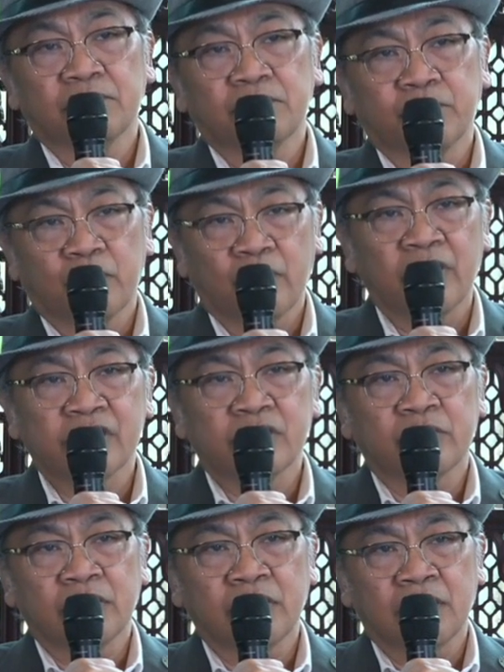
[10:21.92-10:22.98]
progress
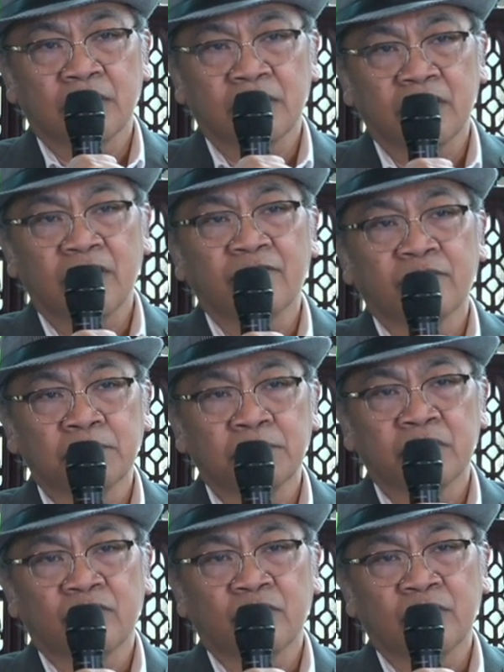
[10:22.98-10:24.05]
on the
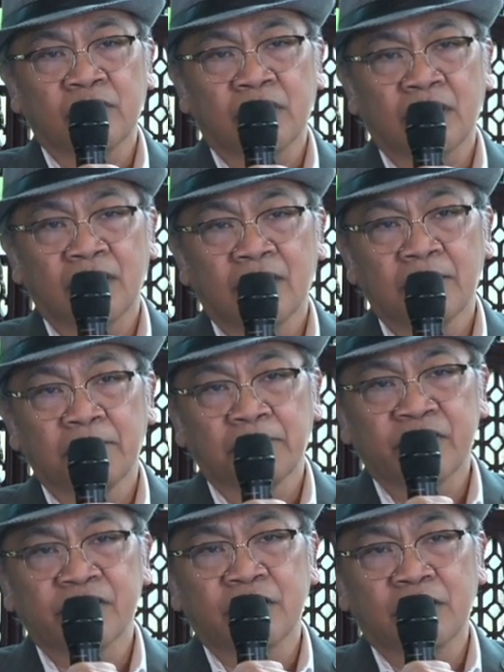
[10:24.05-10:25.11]
development of the
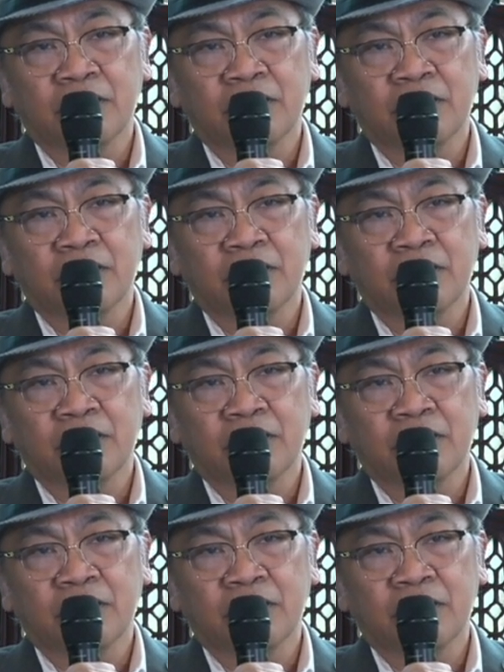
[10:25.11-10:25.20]
president